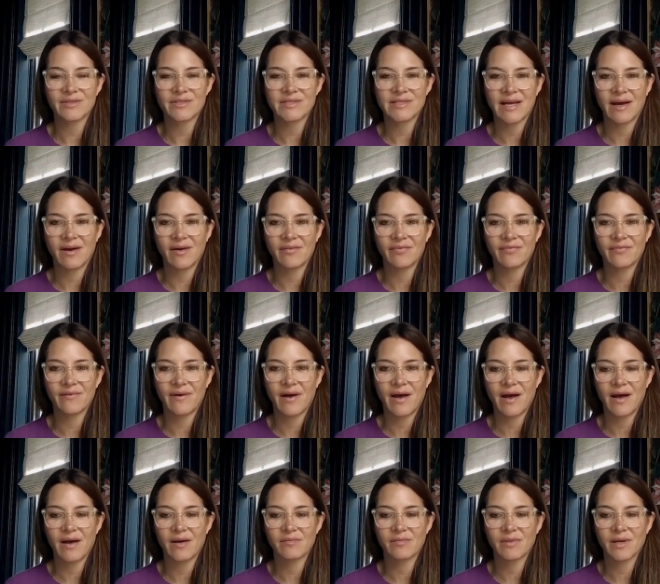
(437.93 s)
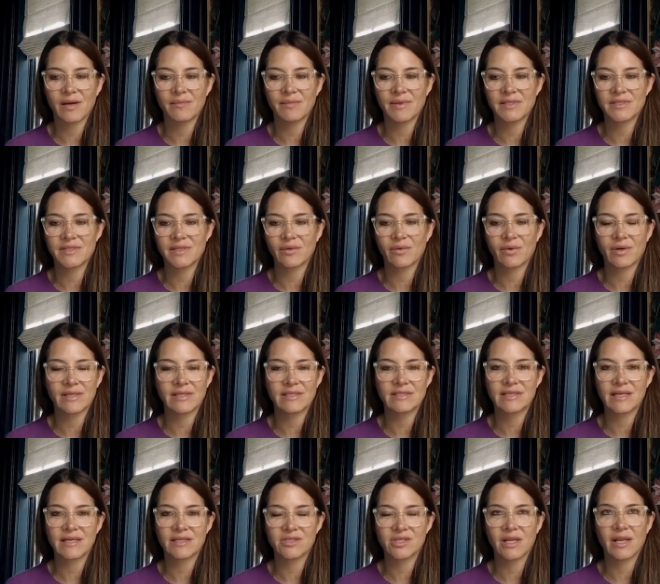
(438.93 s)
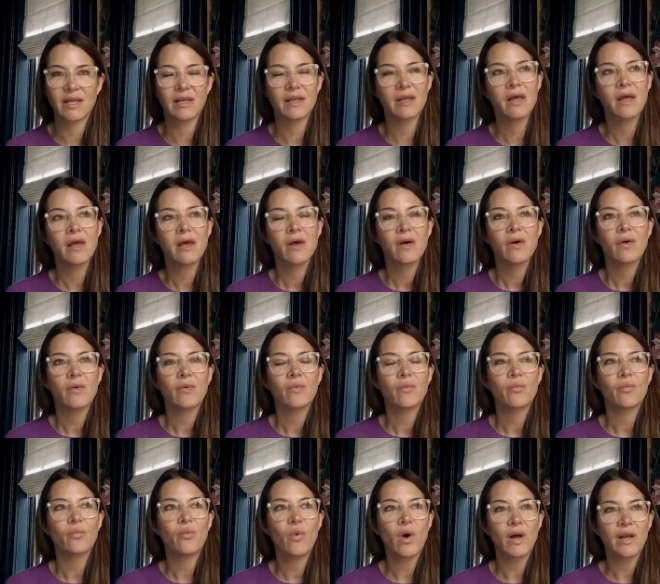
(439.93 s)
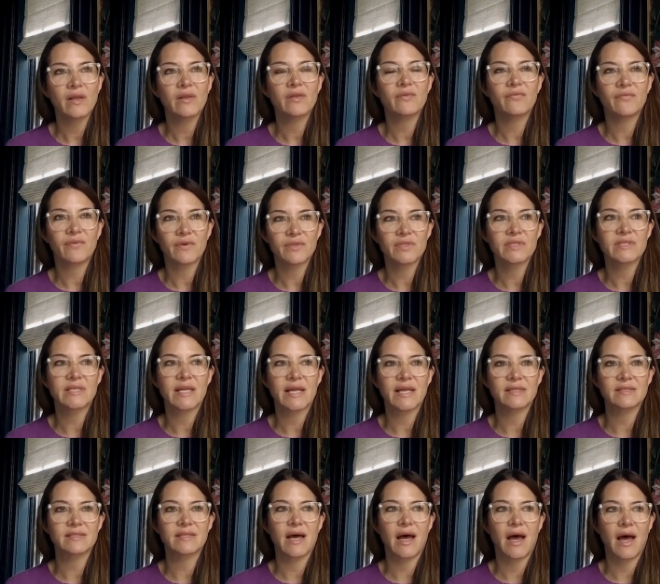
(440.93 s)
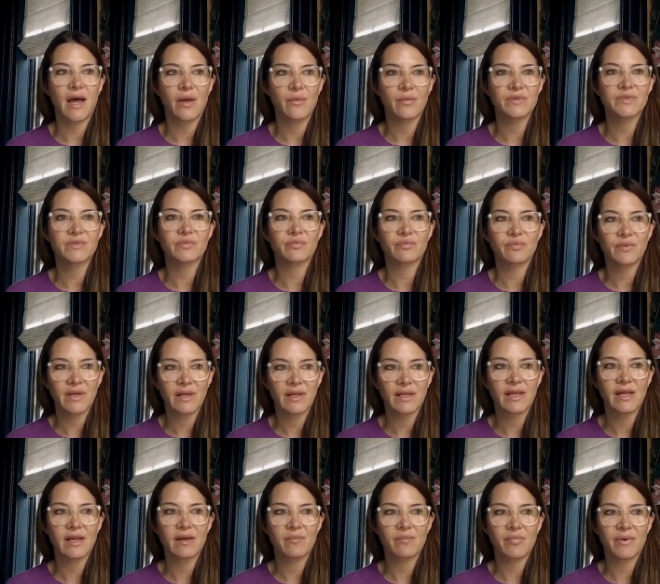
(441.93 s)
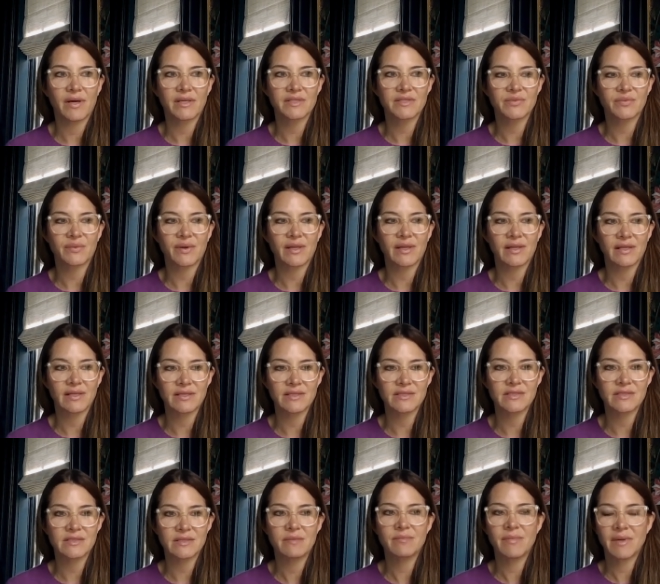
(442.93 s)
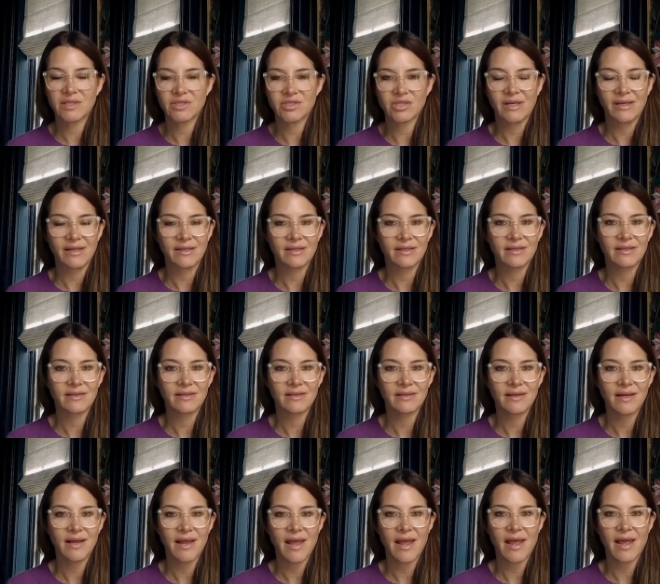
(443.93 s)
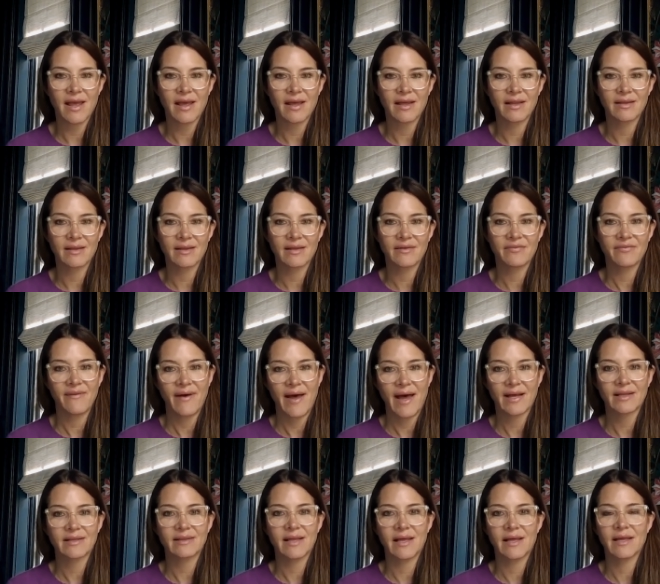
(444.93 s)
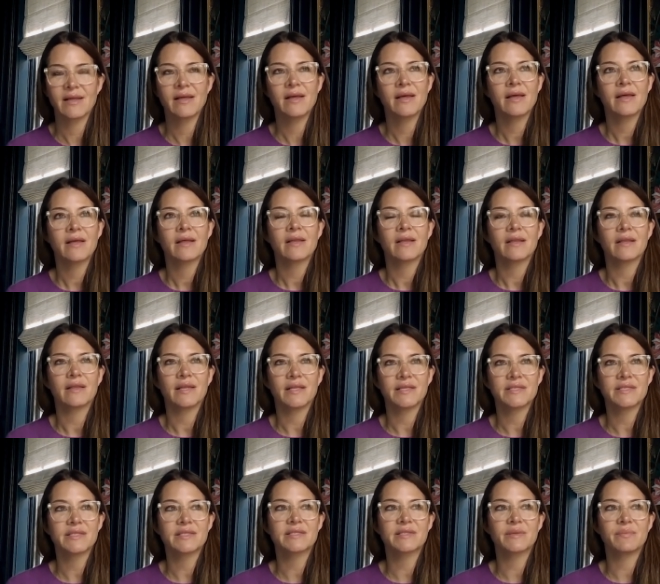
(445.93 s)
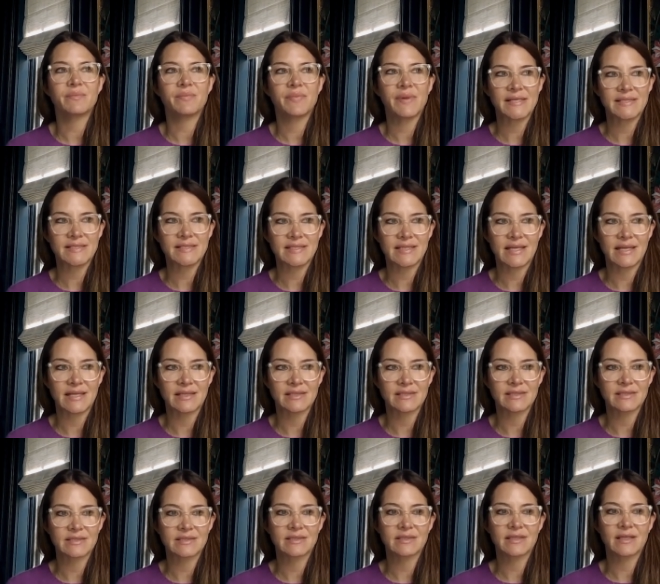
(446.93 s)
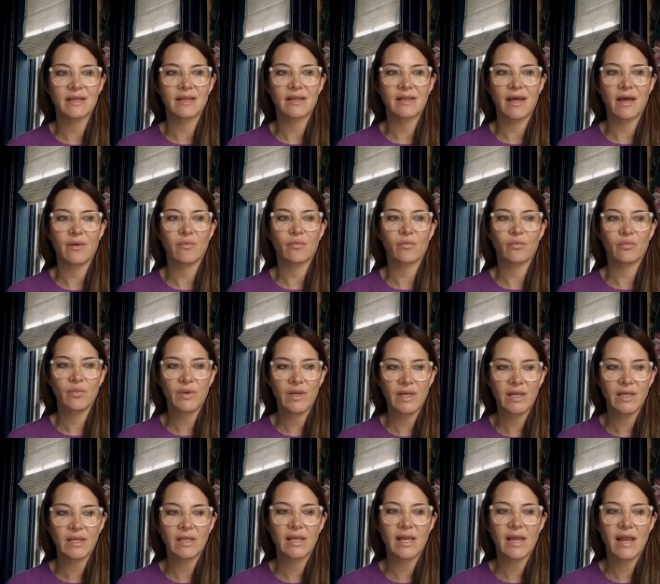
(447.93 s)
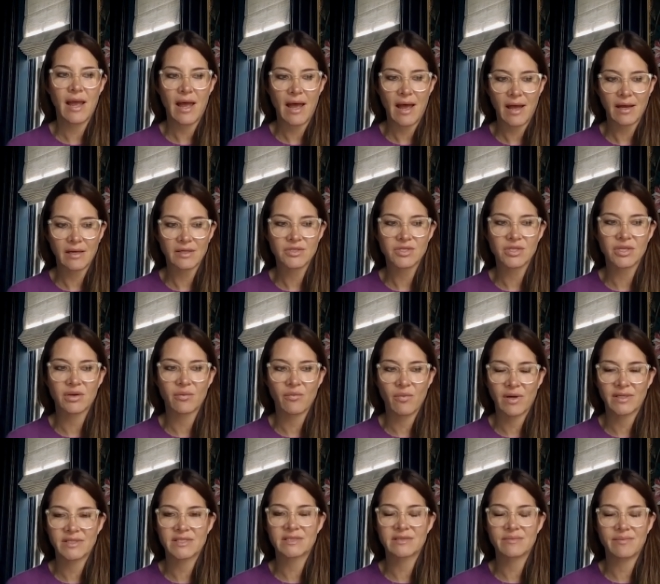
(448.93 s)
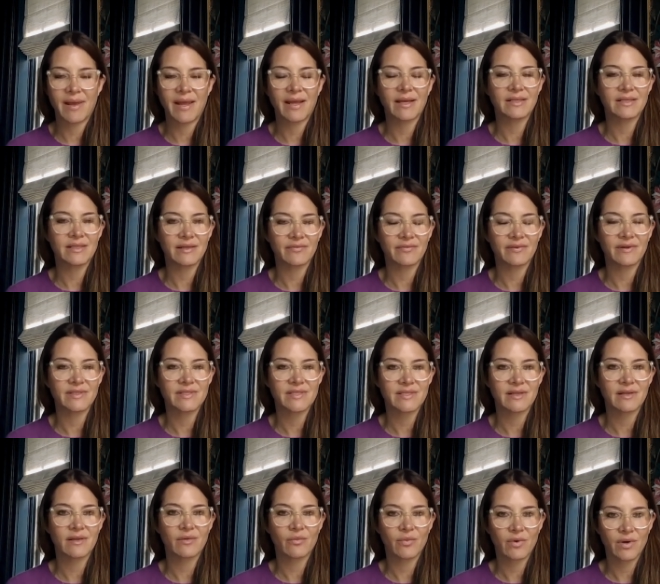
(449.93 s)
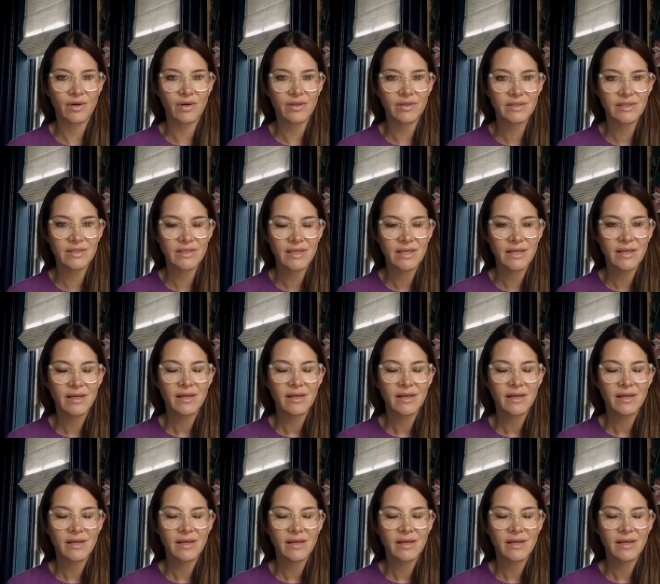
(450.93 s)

yourself um, coming to the organization. And one of the first things that I was really impressed with is the mission and the fact that this is a business that really actually wants to make a difference in the world